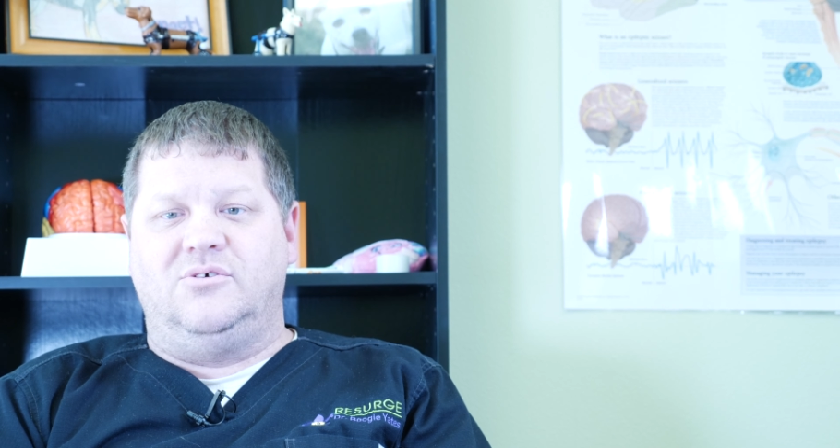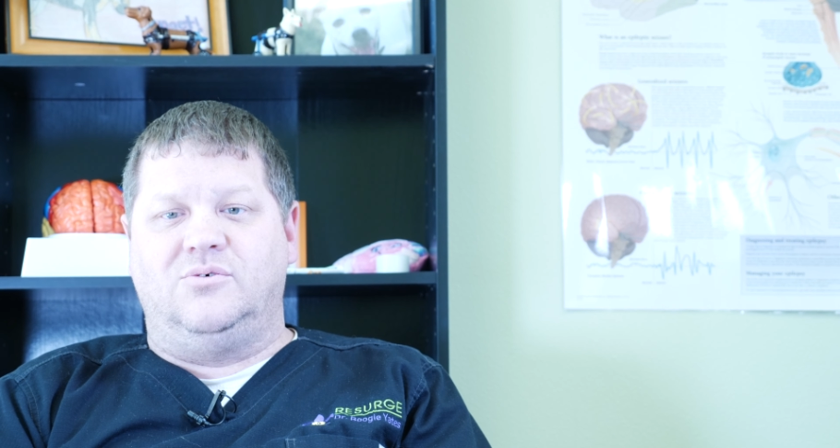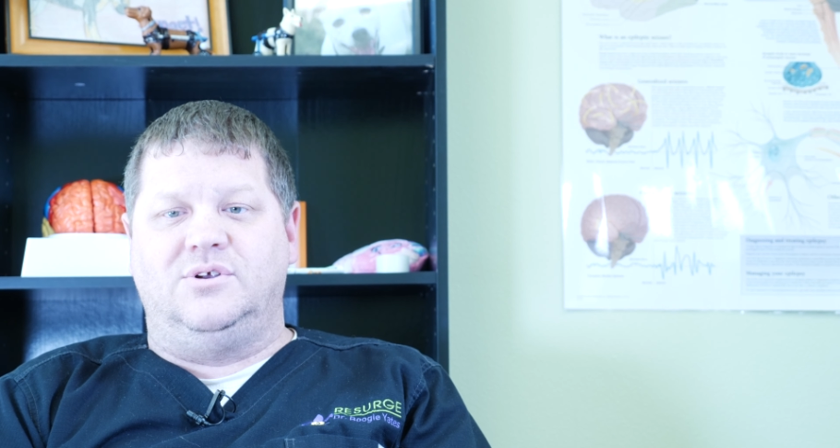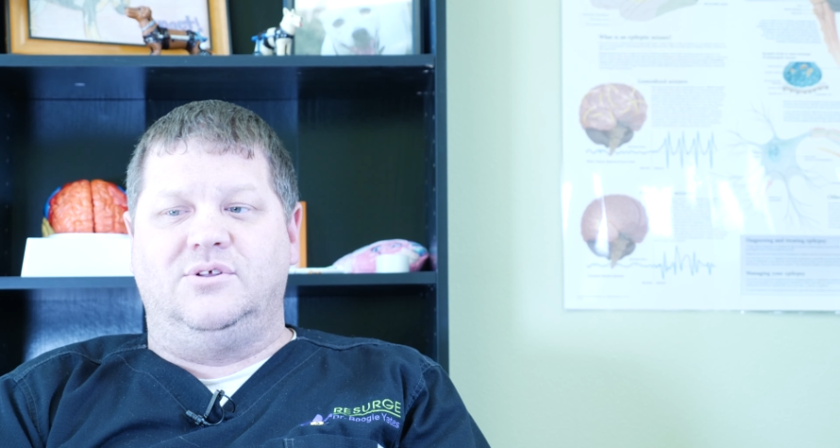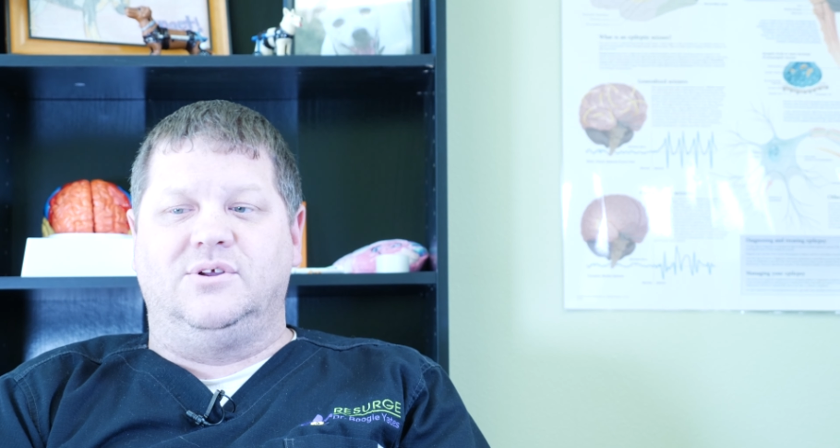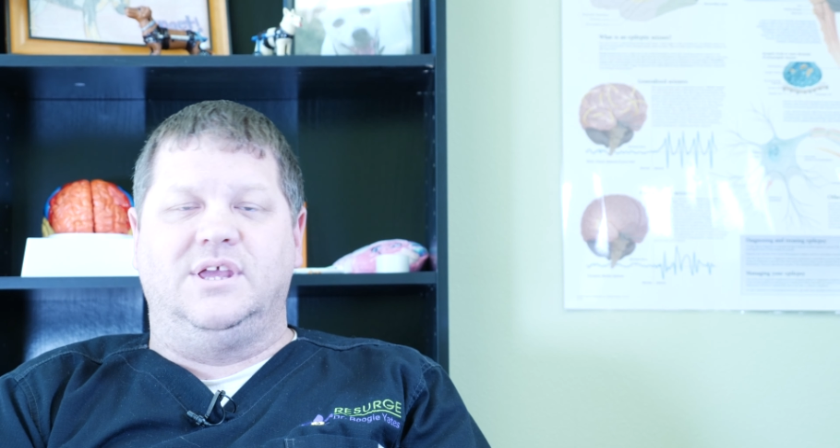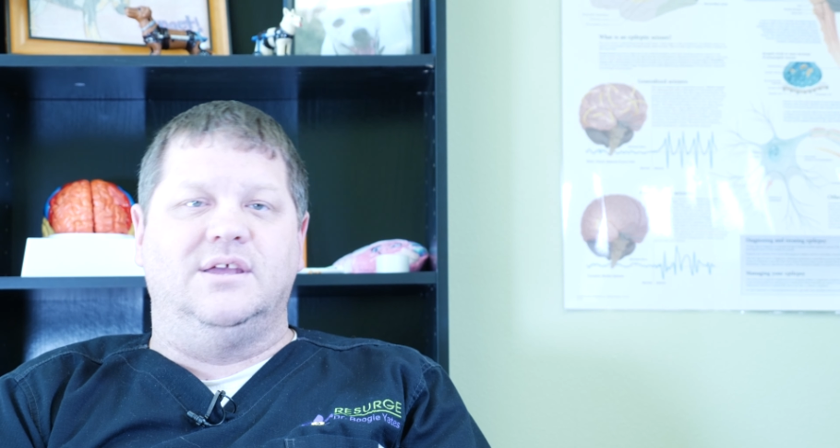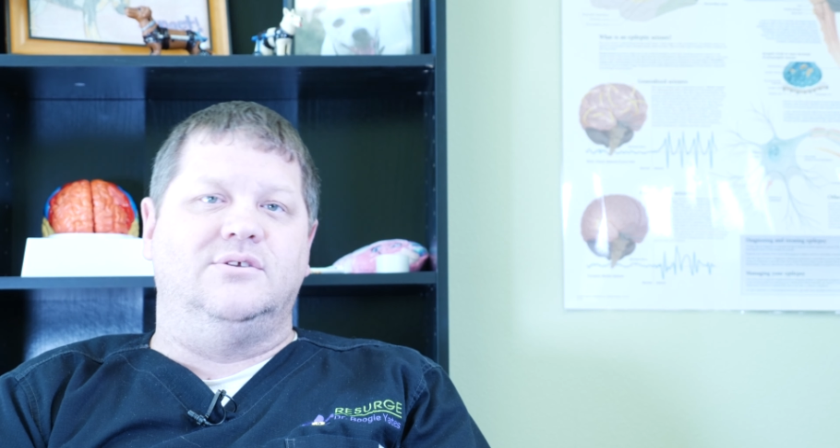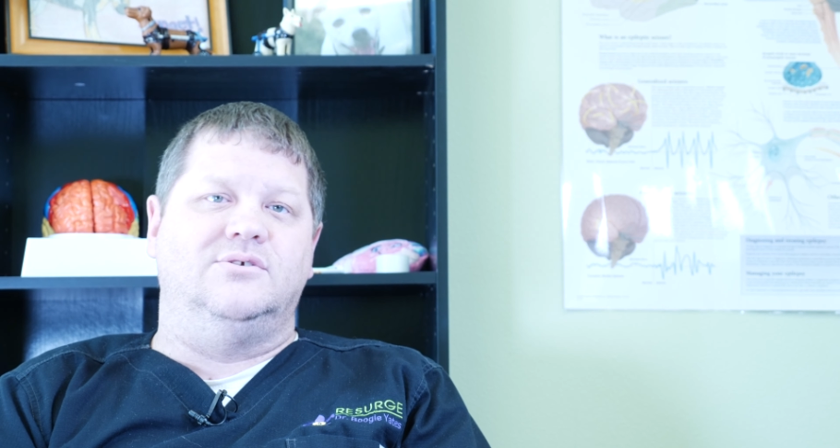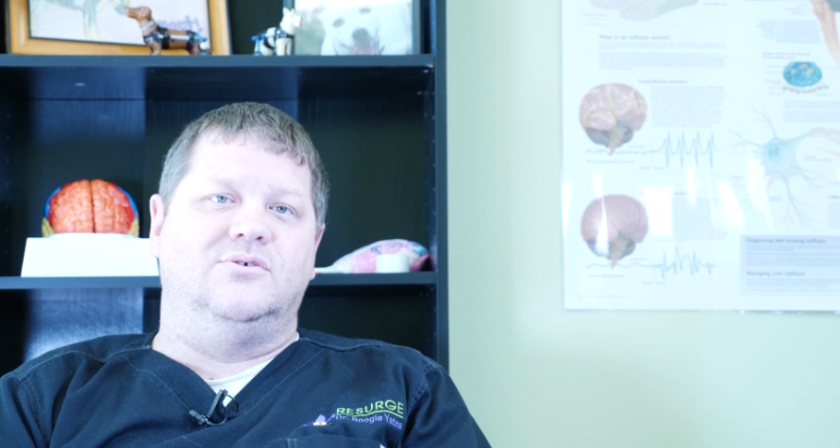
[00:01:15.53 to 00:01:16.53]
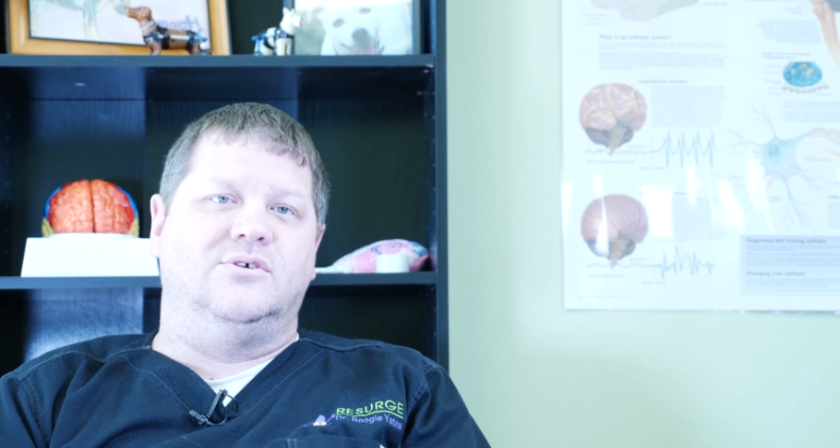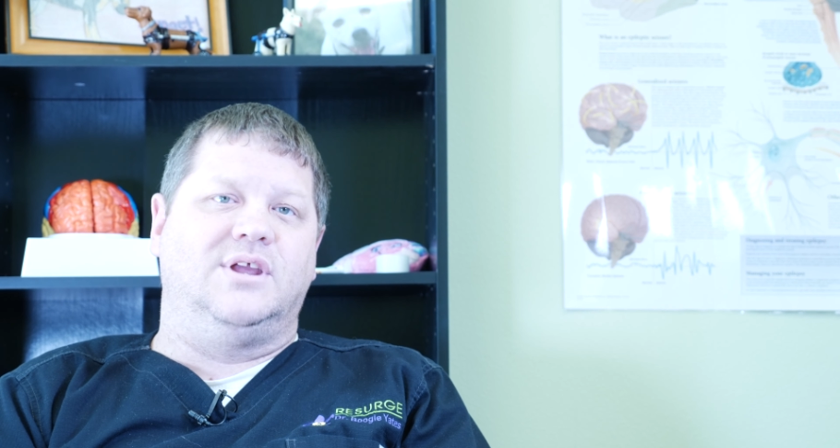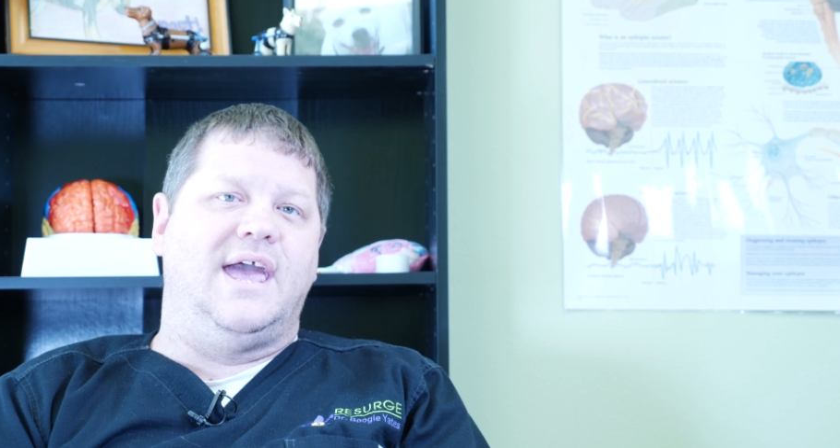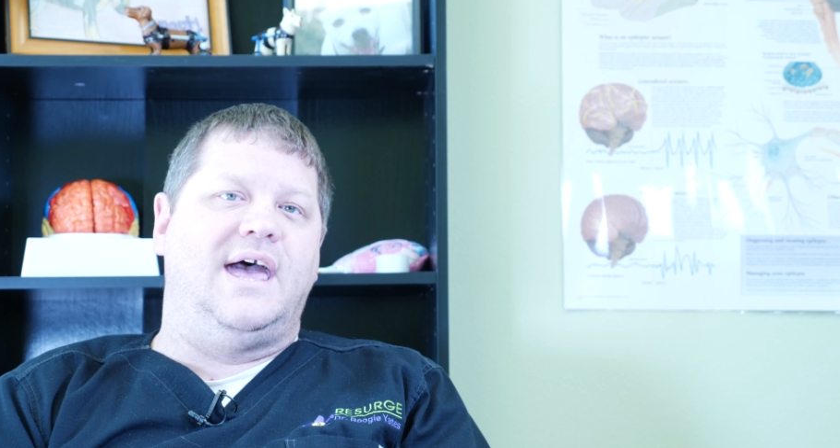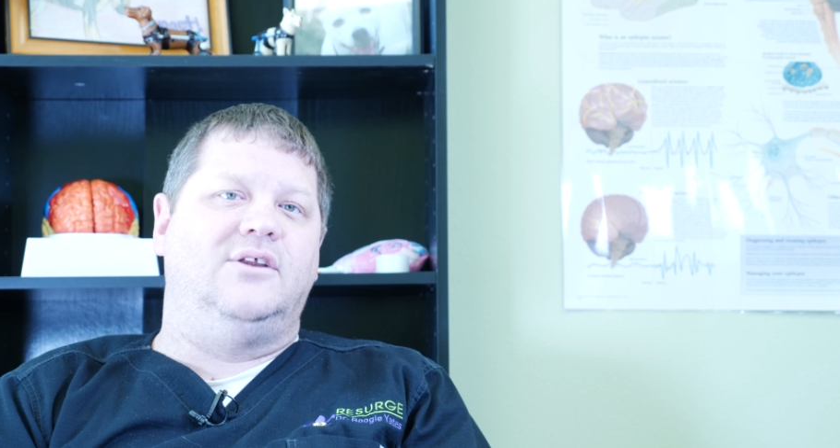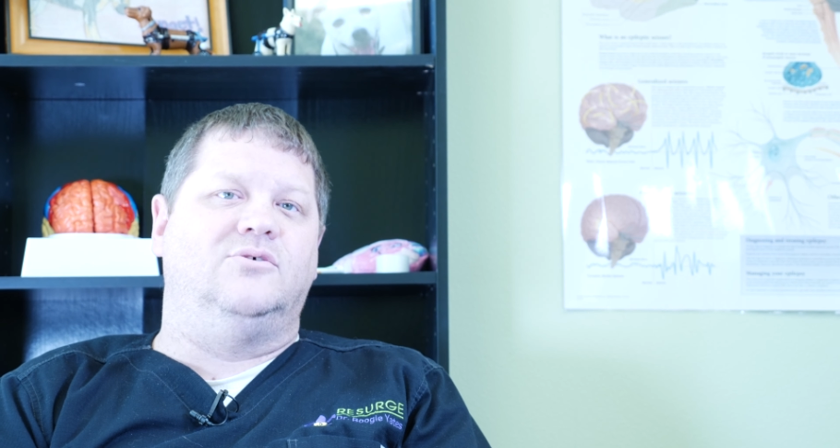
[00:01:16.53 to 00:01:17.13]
or another kitten or cat